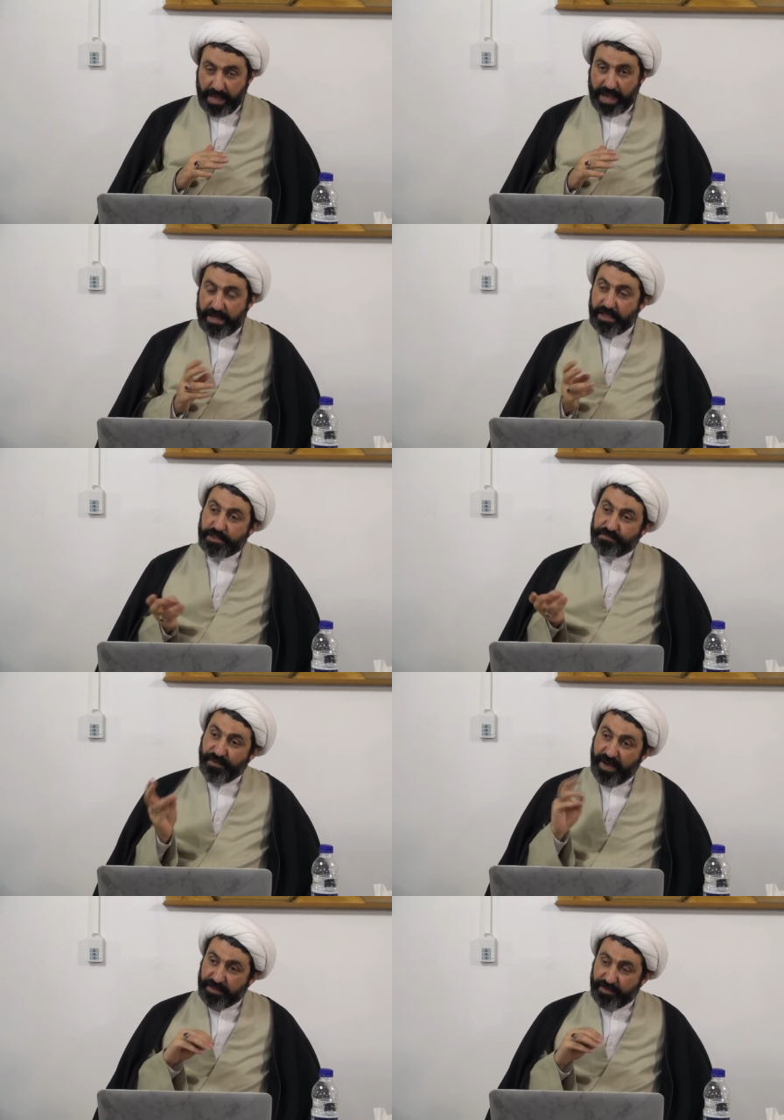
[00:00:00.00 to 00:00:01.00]
and his
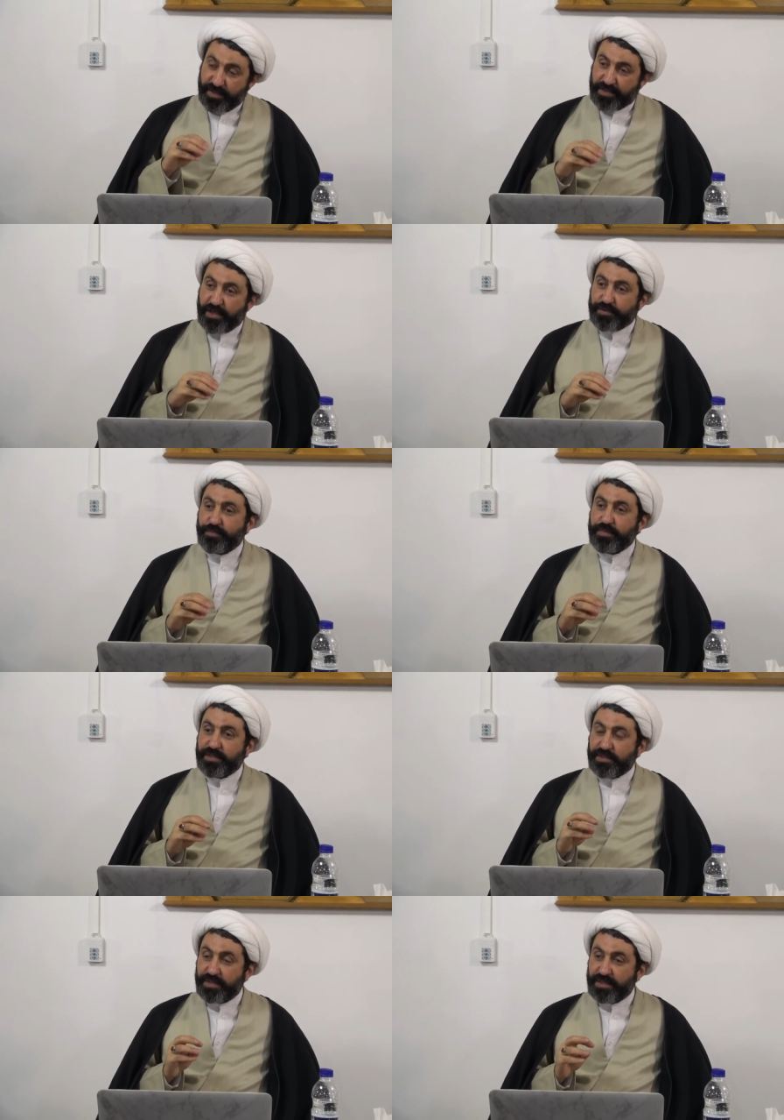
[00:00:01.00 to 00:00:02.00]
father was also
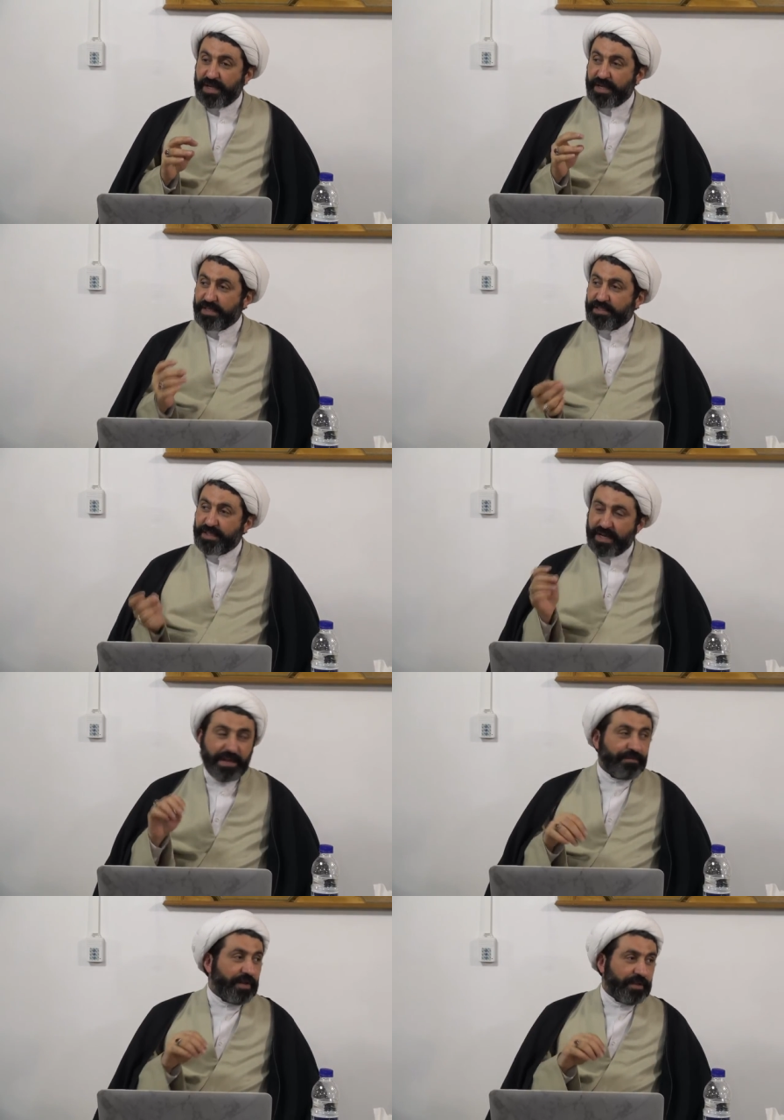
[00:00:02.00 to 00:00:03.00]
minister, and his
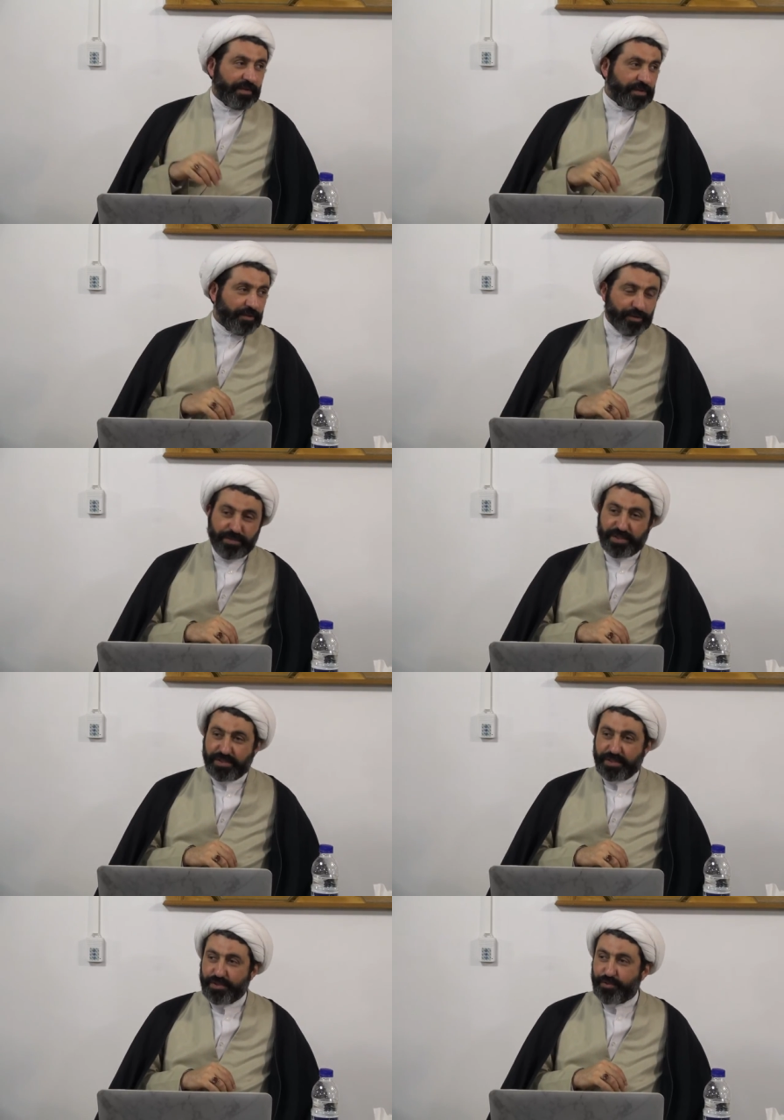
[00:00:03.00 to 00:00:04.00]
grandfather was also
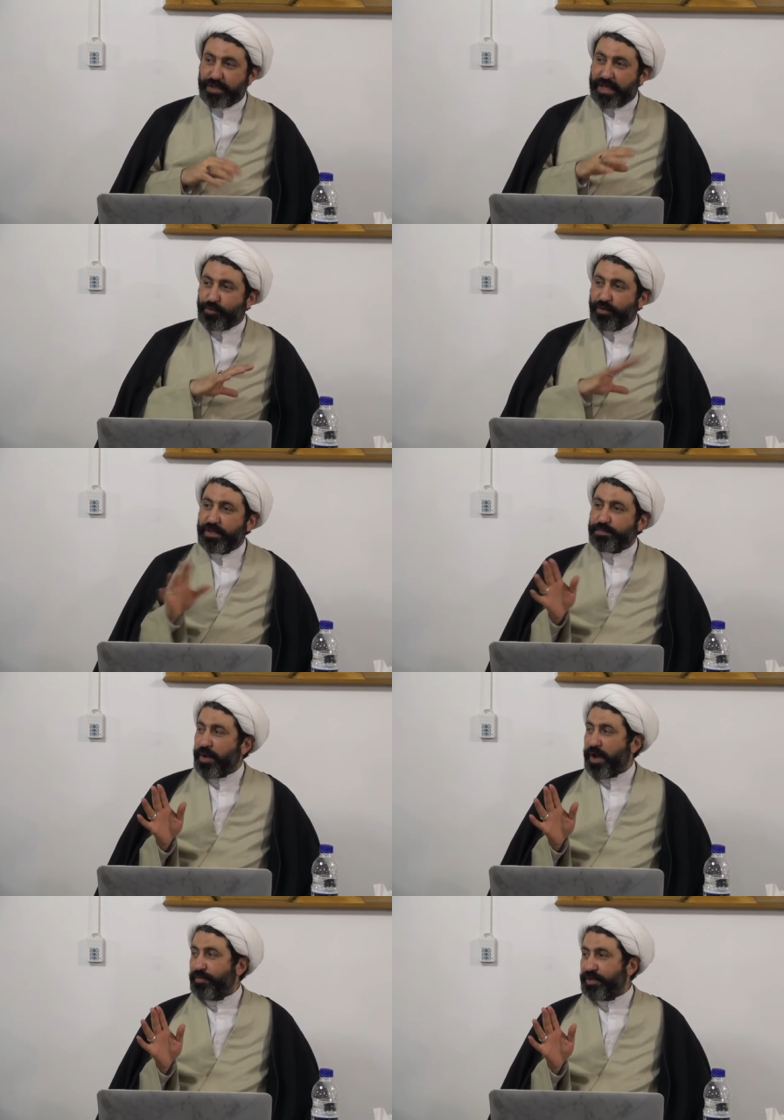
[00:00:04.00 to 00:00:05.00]
minister. So he had always
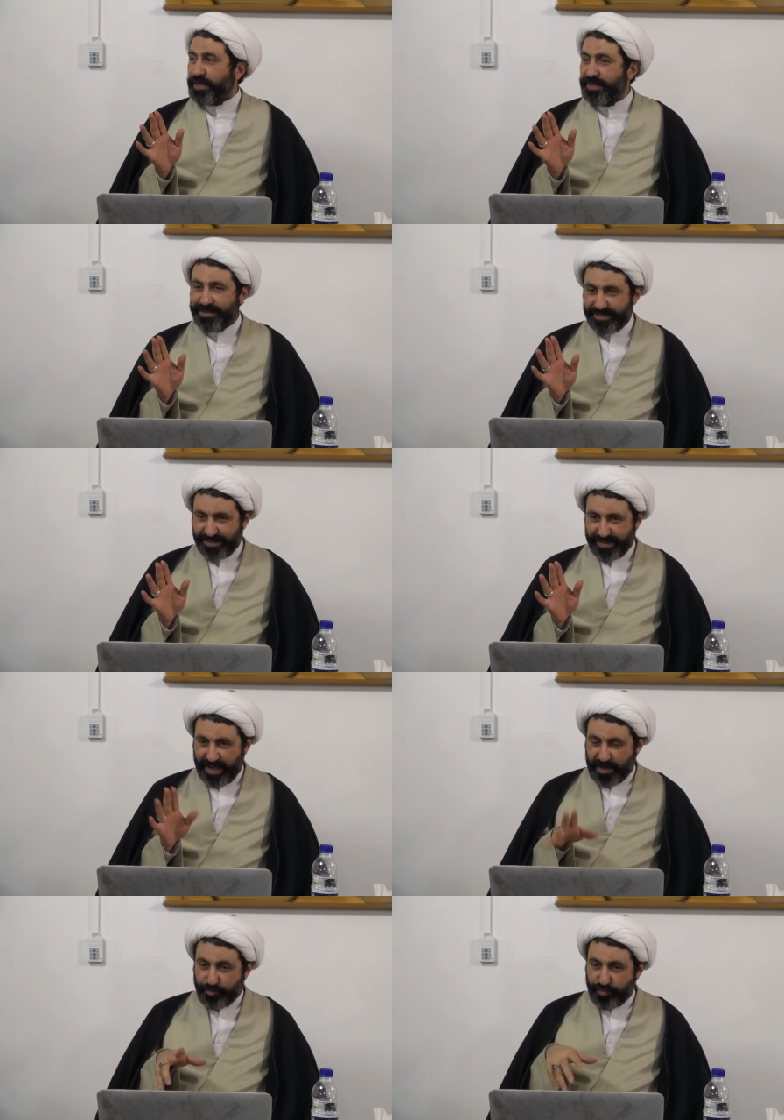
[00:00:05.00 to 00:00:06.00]
power,
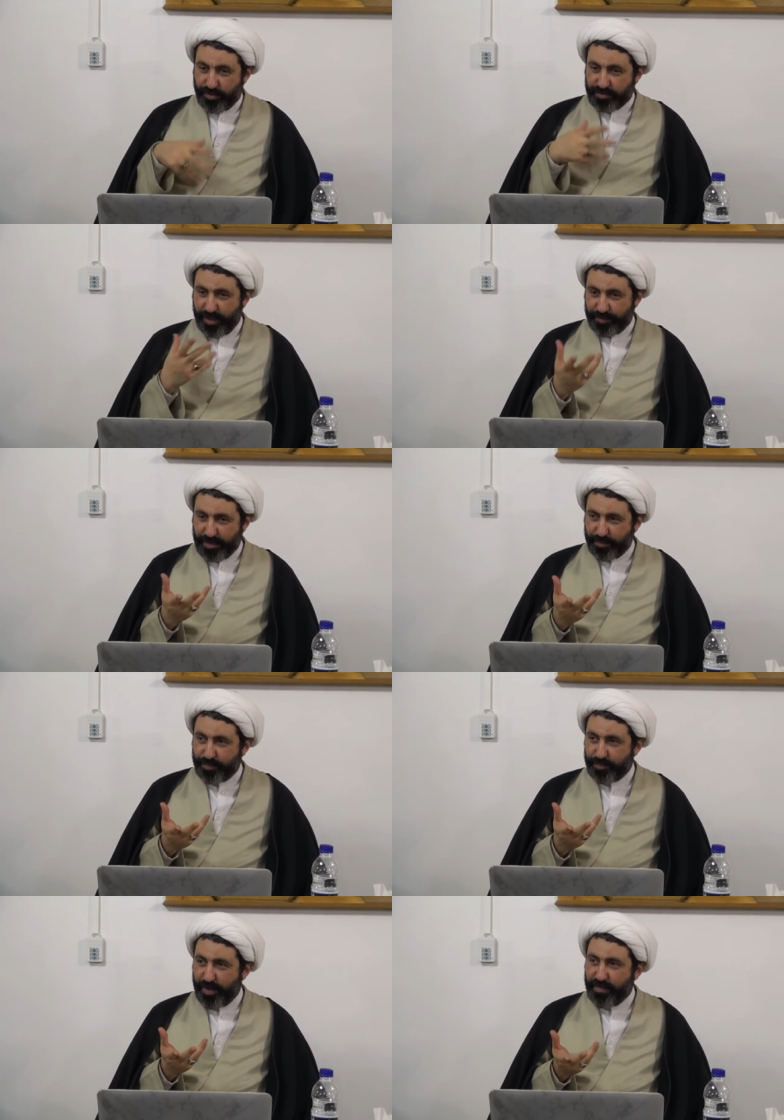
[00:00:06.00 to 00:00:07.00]
and brought up in a
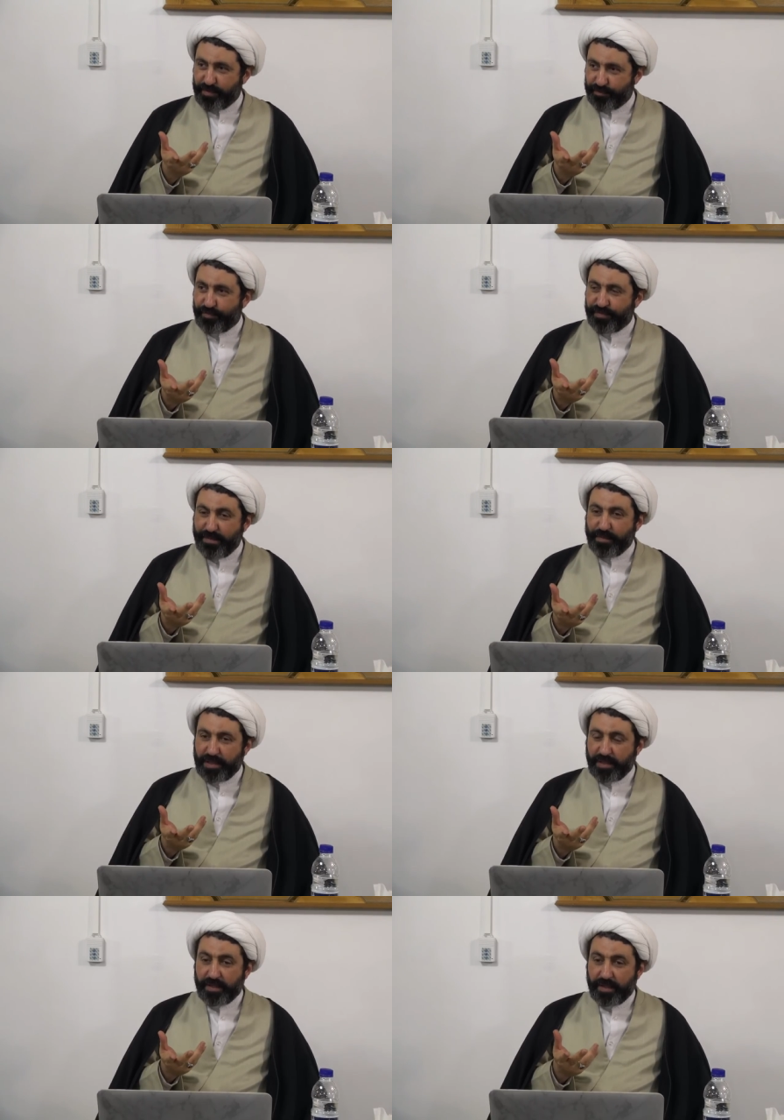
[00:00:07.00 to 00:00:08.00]
powerful
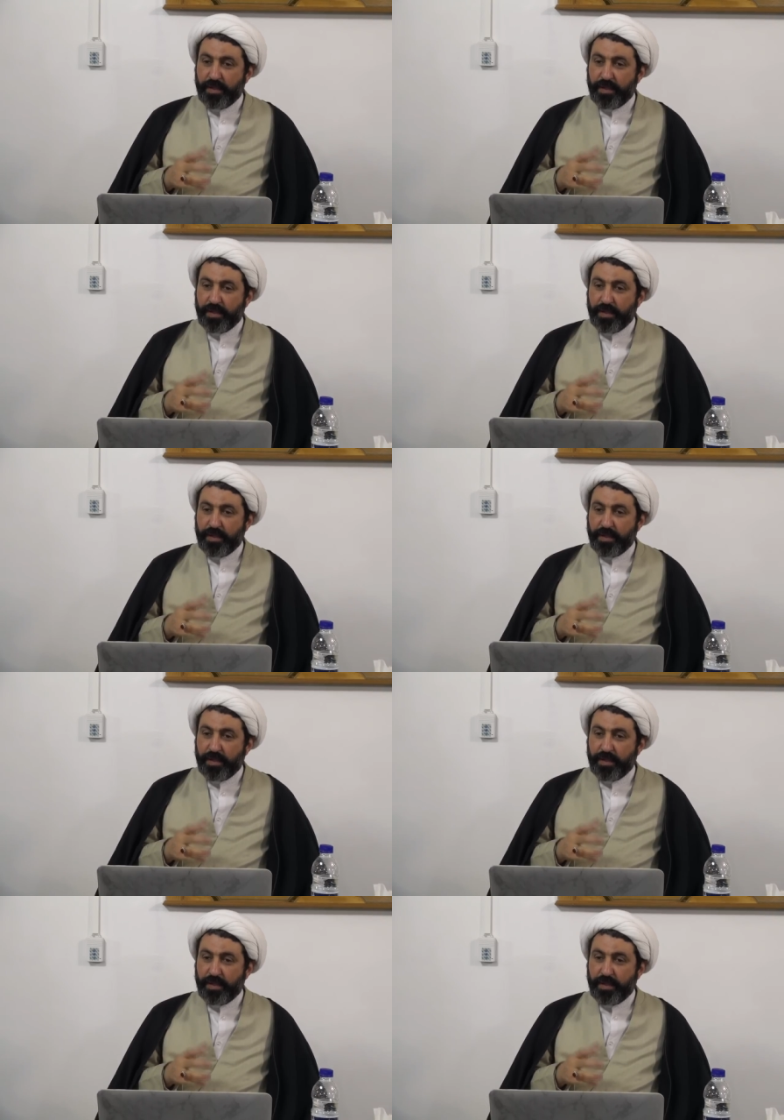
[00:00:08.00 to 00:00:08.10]
family.